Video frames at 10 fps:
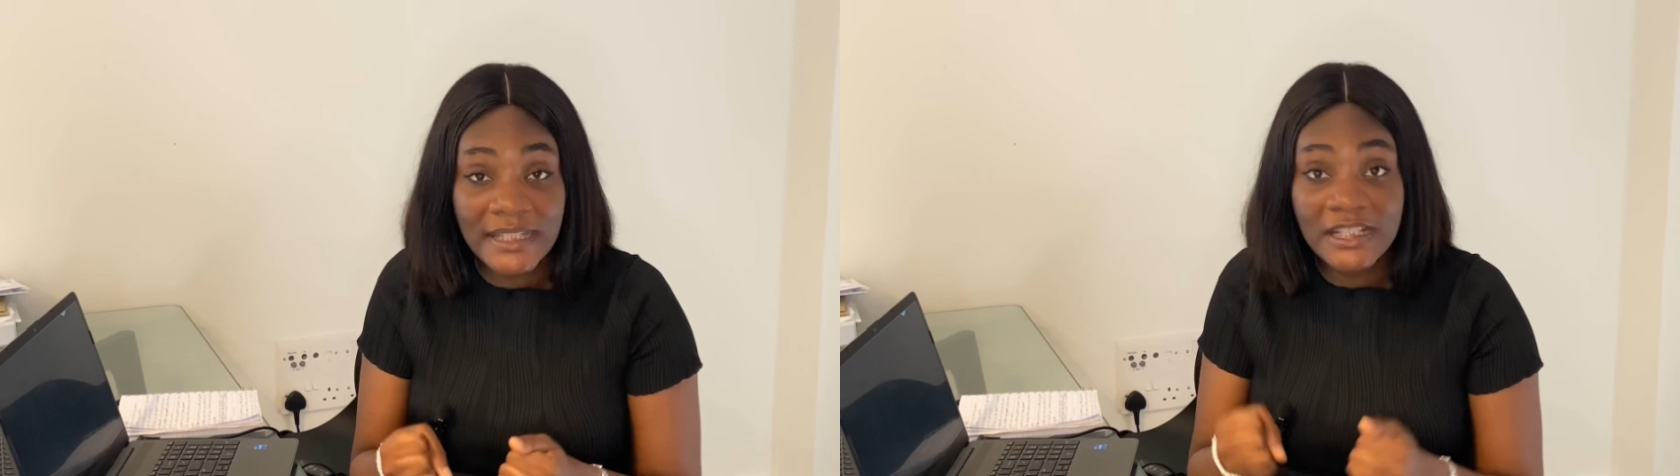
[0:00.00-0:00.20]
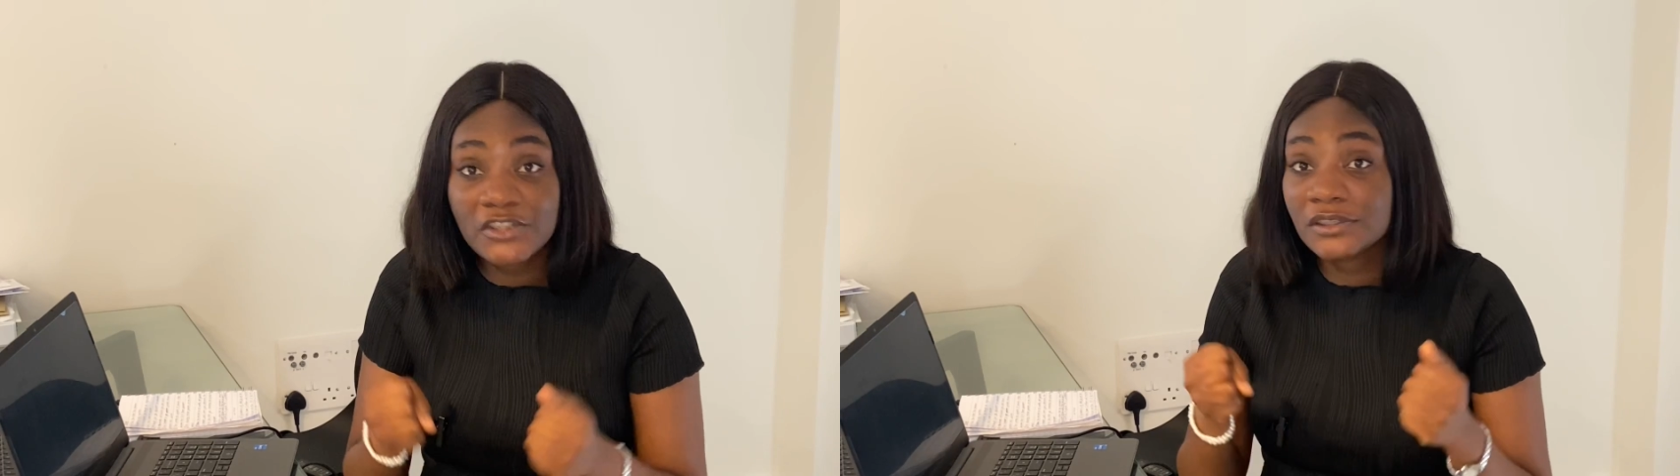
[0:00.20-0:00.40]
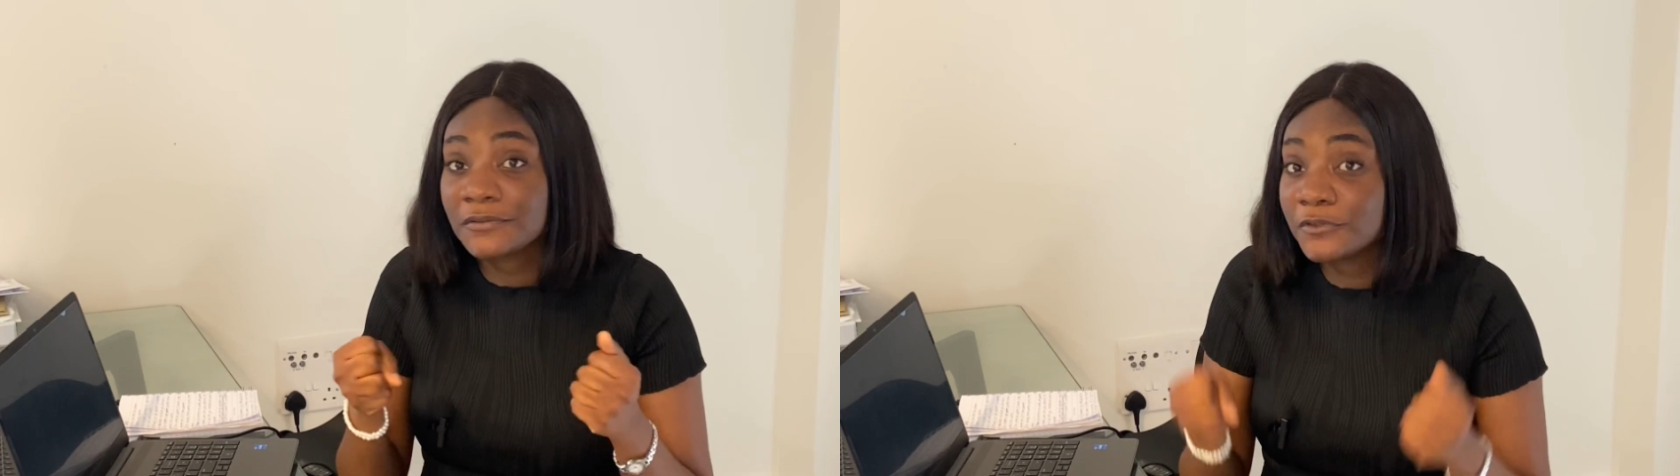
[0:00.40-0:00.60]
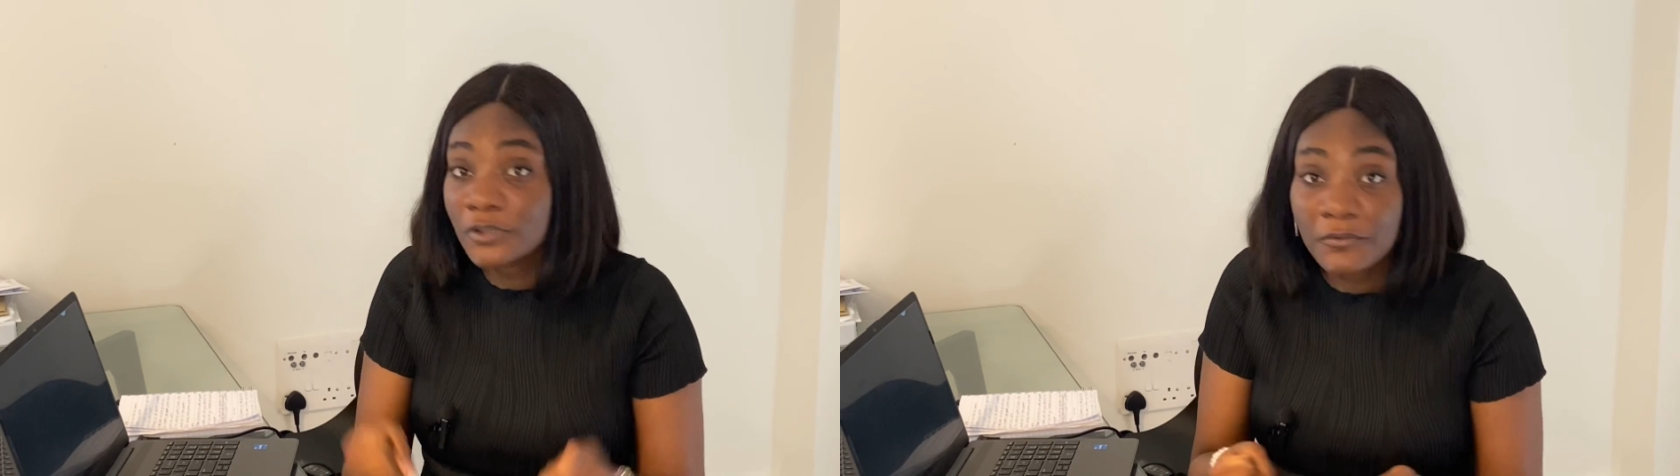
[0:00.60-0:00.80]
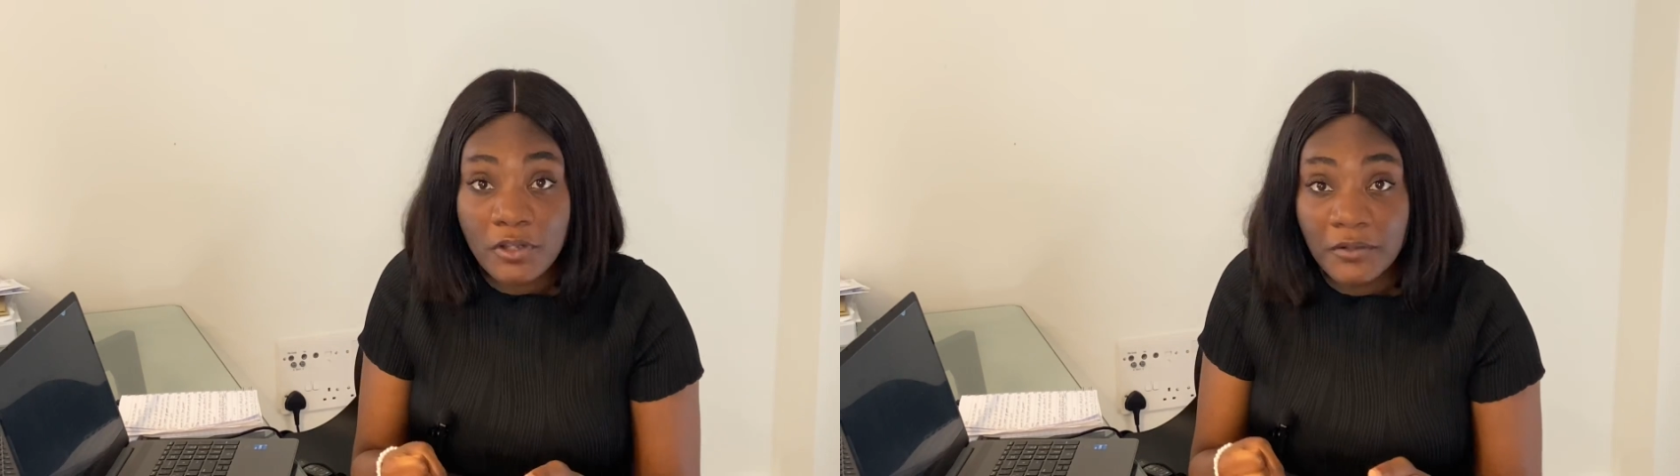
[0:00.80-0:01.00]
energy,
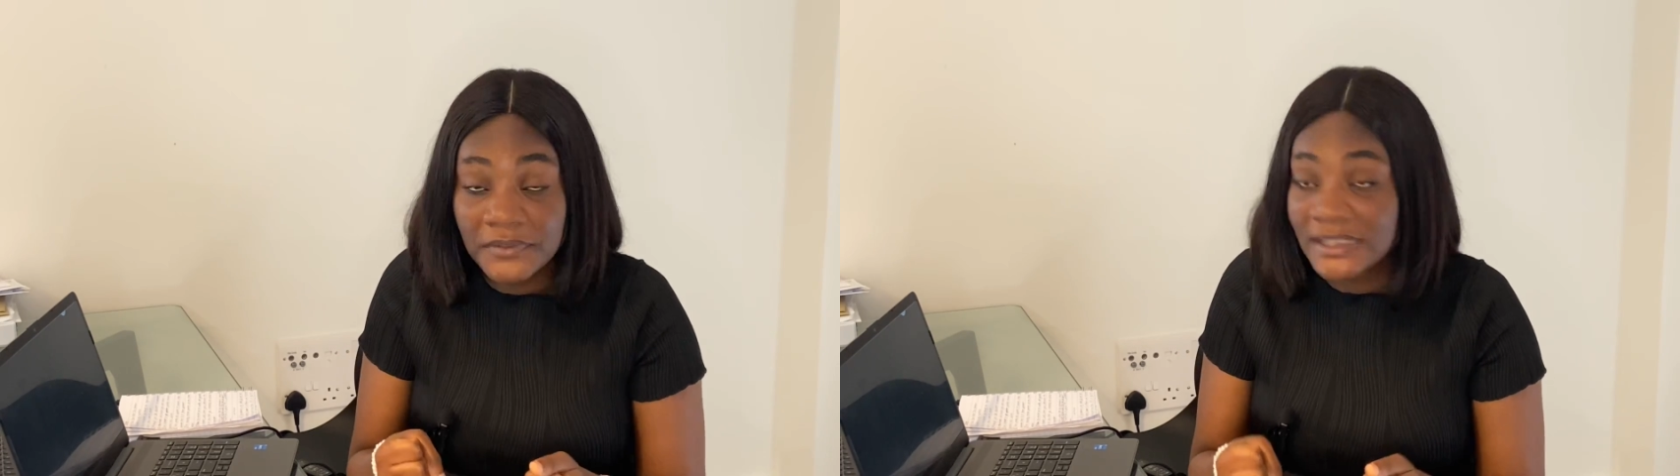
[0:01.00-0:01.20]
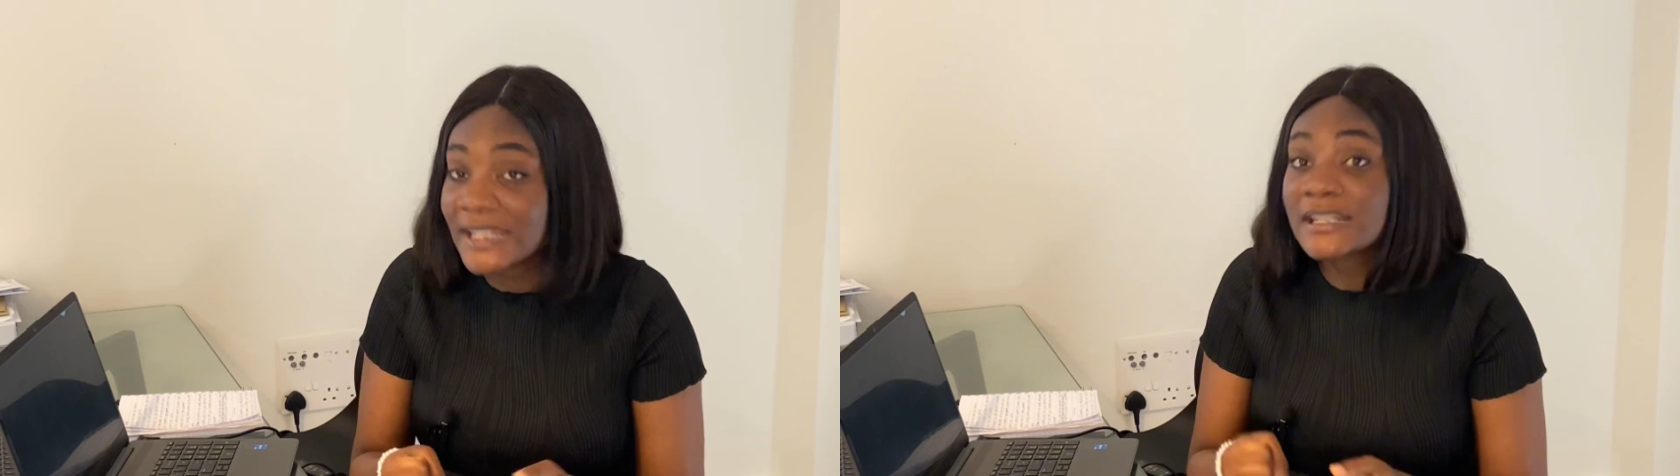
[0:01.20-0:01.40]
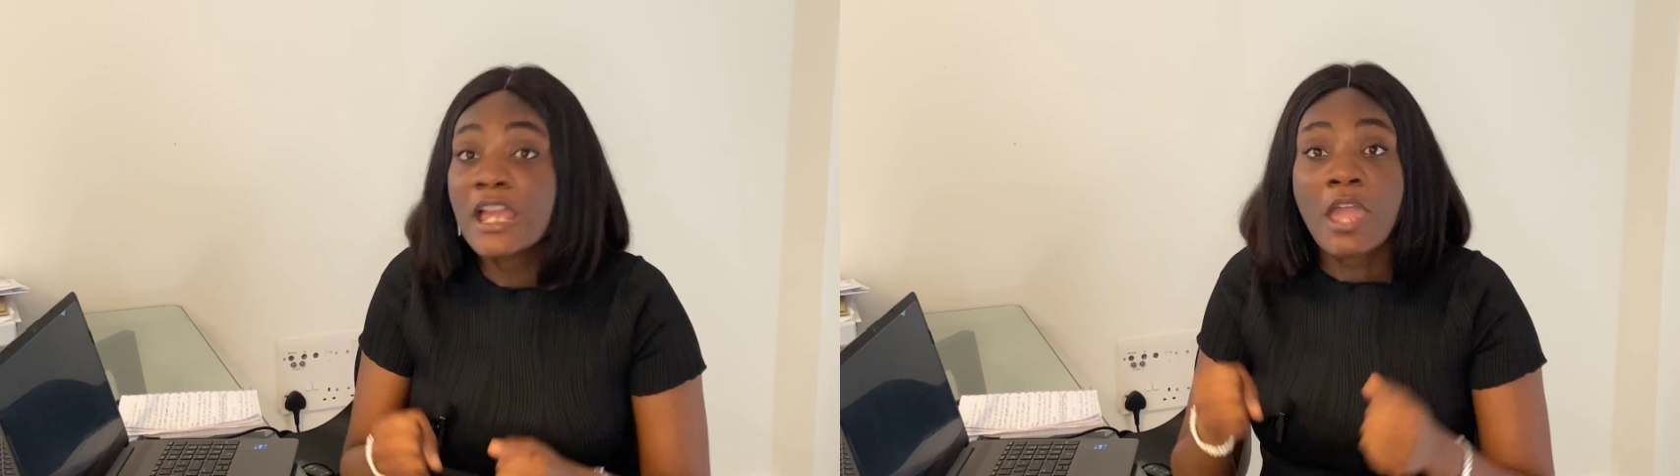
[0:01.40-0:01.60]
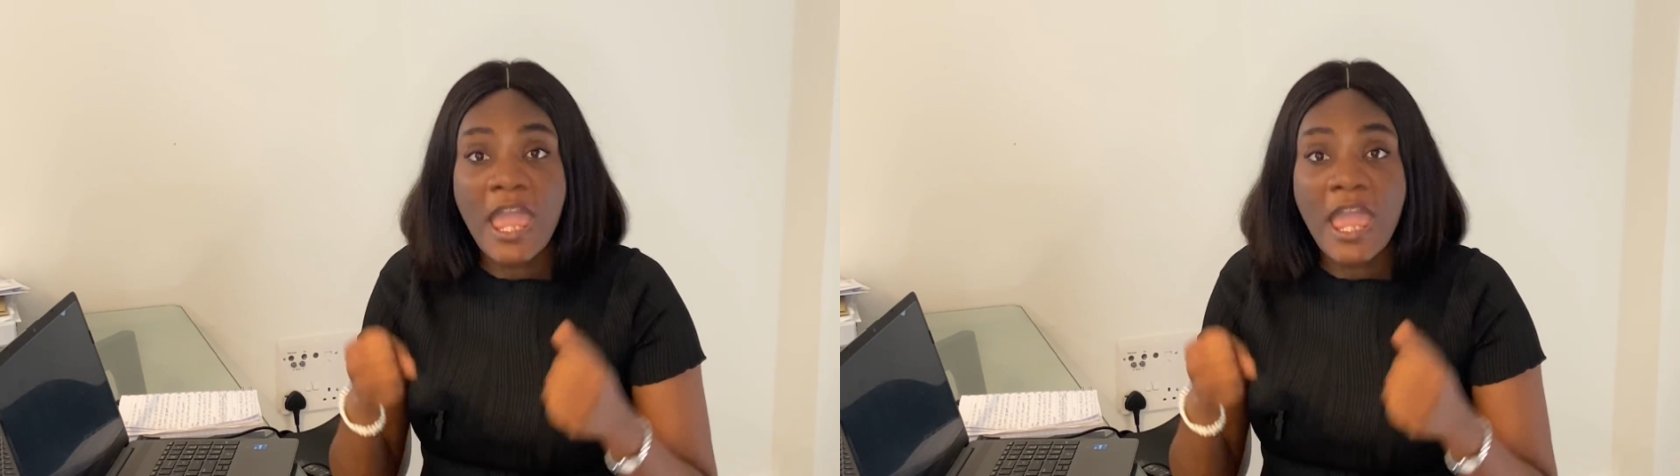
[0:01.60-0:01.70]
full of confidence.